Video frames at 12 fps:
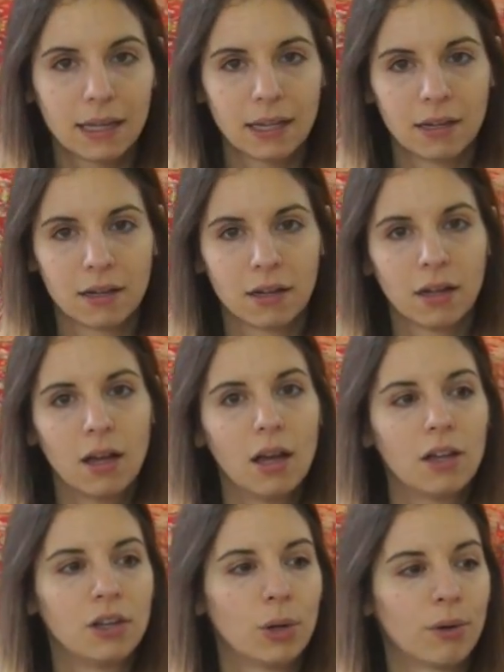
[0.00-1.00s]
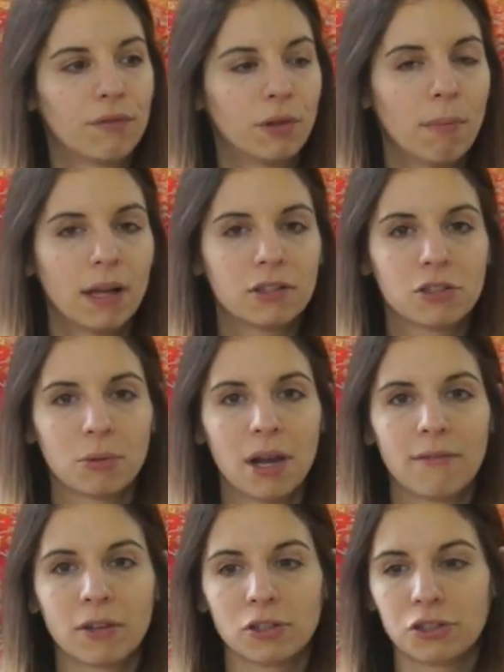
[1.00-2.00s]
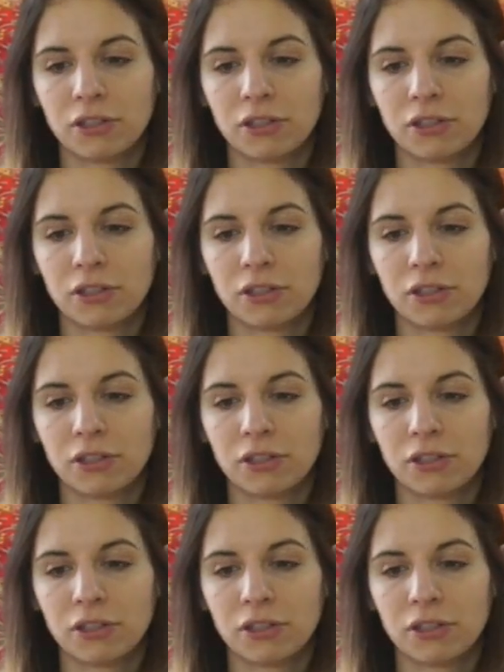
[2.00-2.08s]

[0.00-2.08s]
in, you know, a few months or whatever.